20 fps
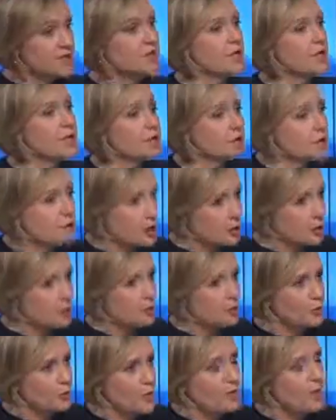going to
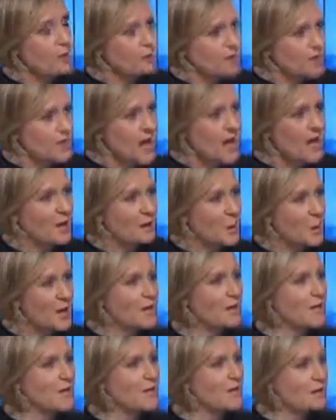struggle to understand
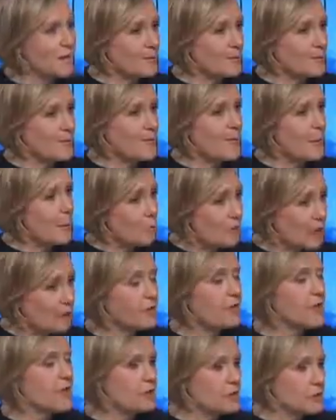why somebody, a
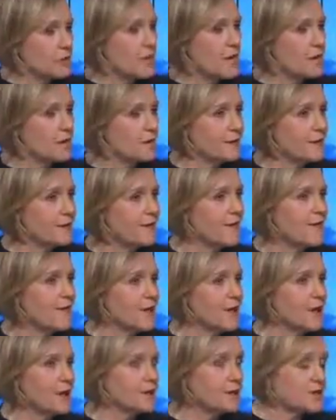wealthy Australian,
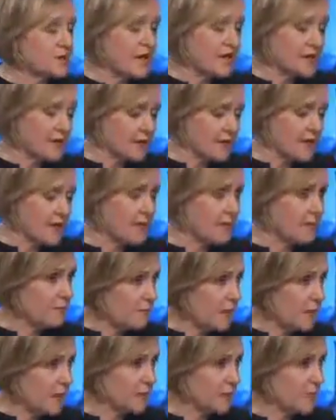is going to take a,
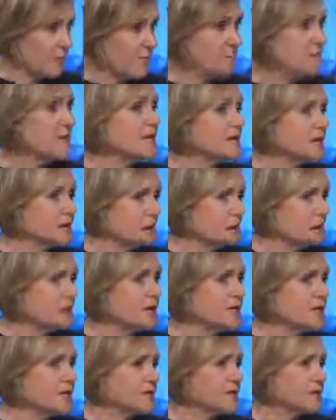frankly a minuscule
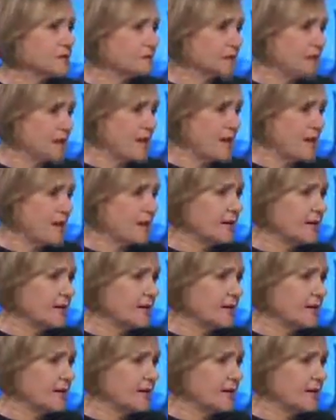hit to their